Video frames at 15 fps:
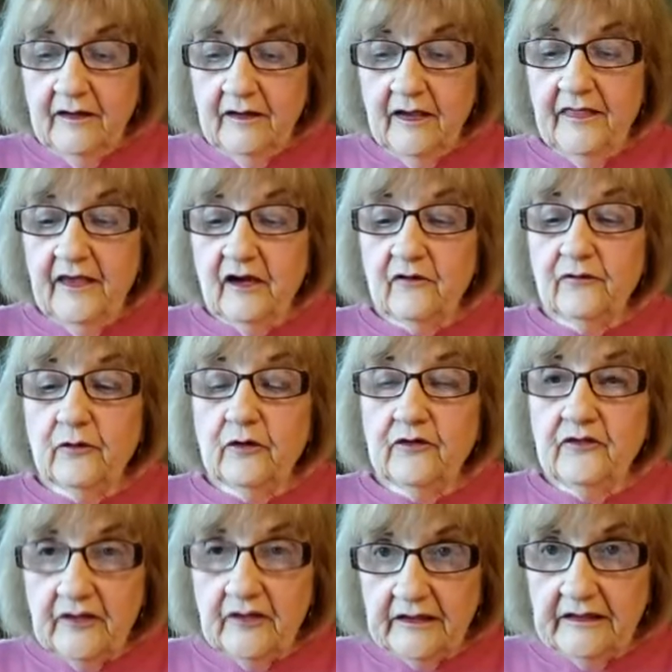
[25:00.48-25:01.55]
and therefore
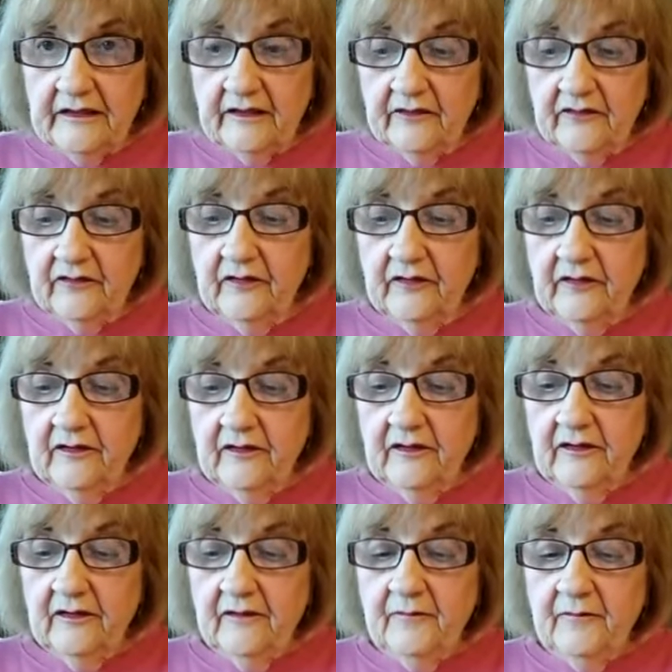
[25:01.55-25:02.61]
sickness,
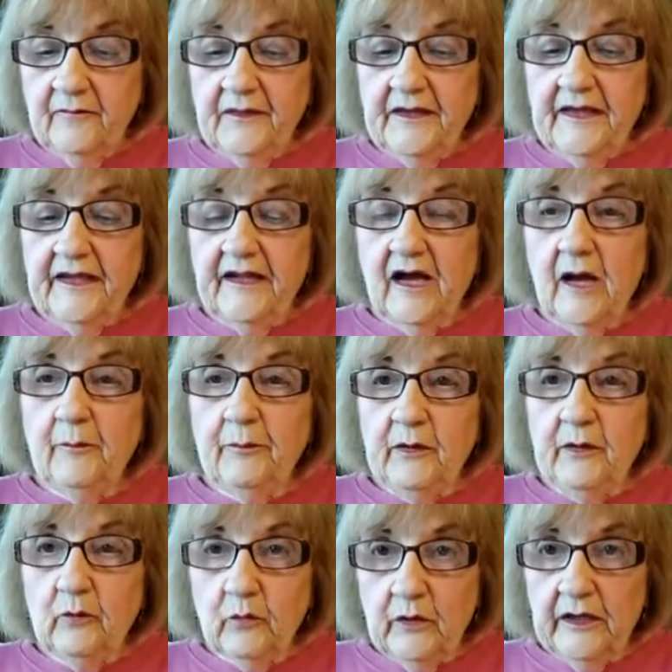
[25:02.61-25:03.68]
cannot
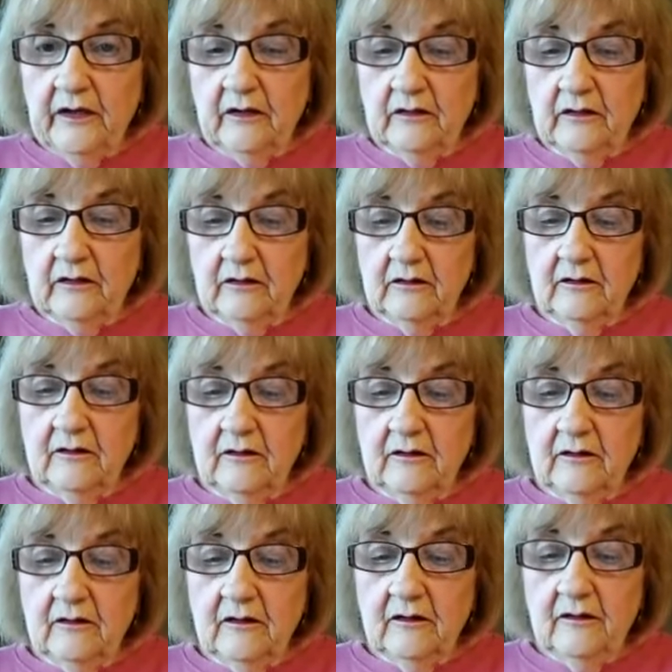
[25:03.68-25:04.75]
be real
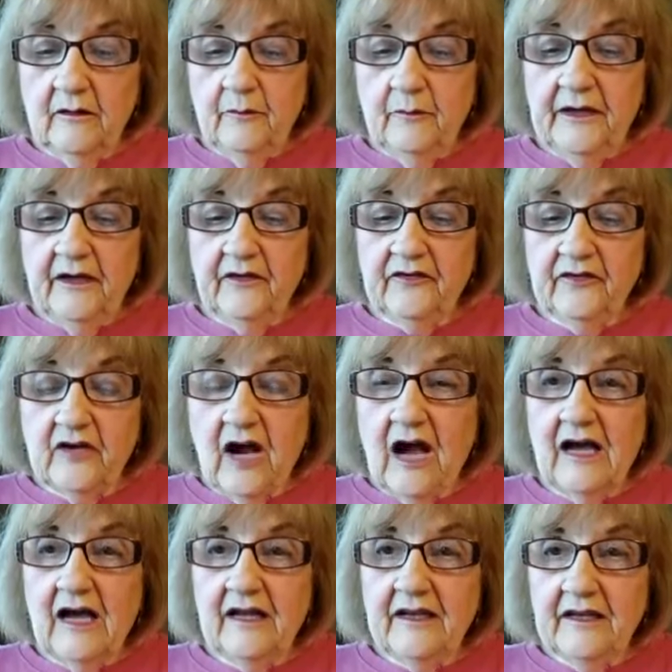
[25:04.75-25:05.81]
because
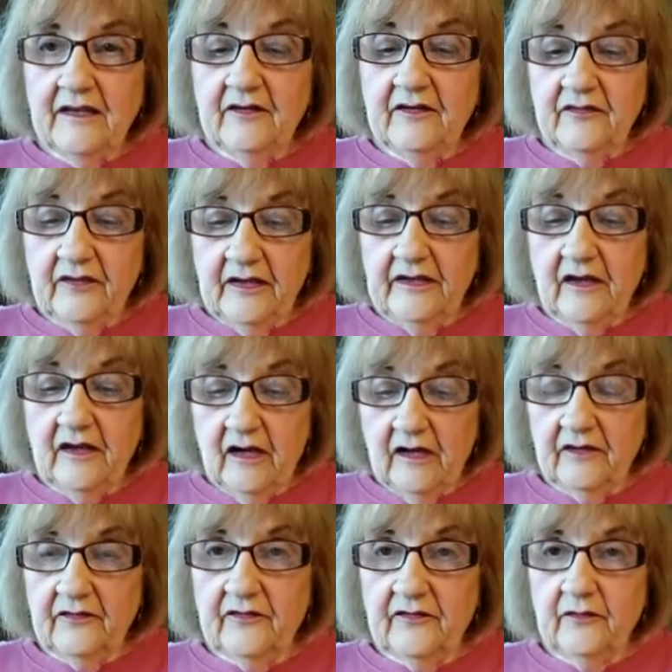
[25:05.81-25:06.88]
God is in
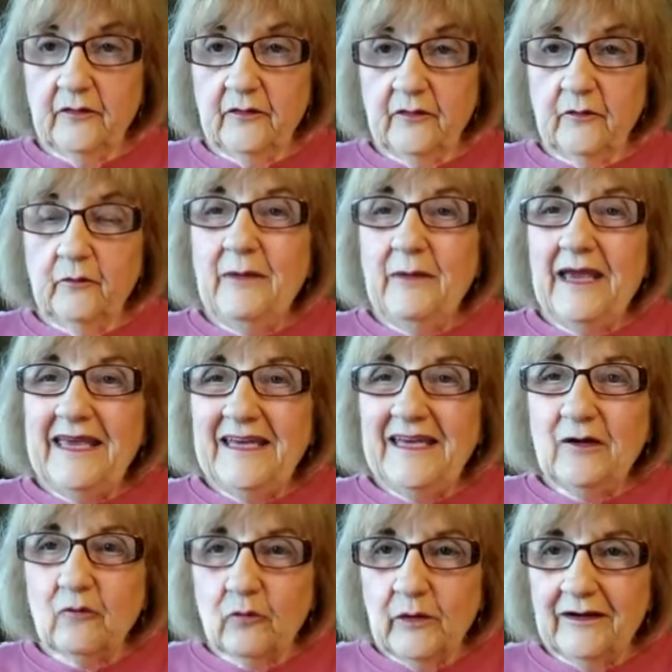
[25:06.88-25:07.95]
us. We make
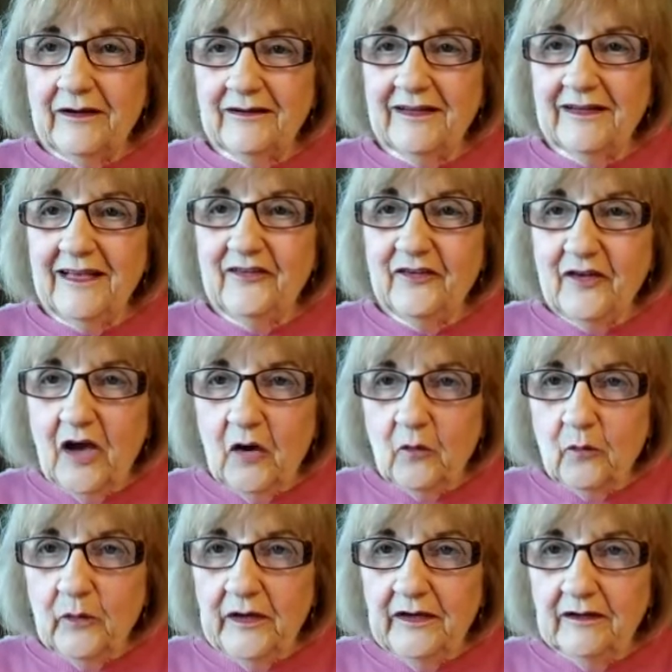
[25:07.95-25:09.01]
it real. It's
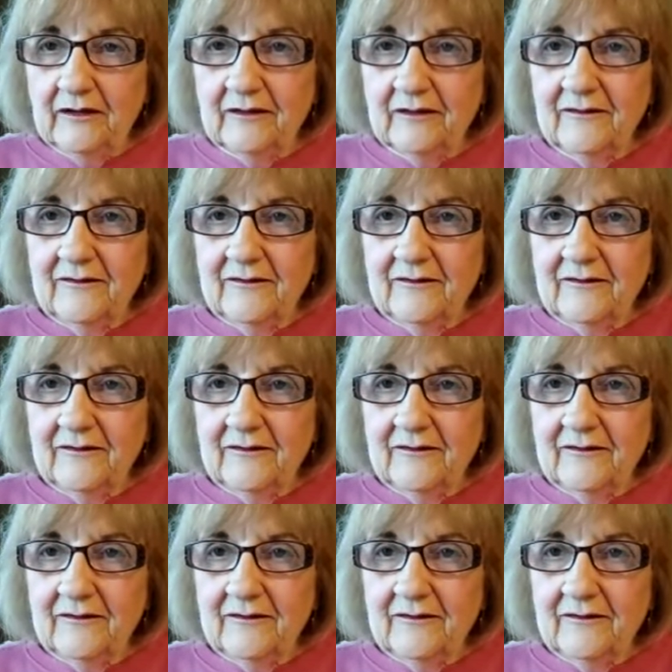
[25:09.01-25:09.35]
not real.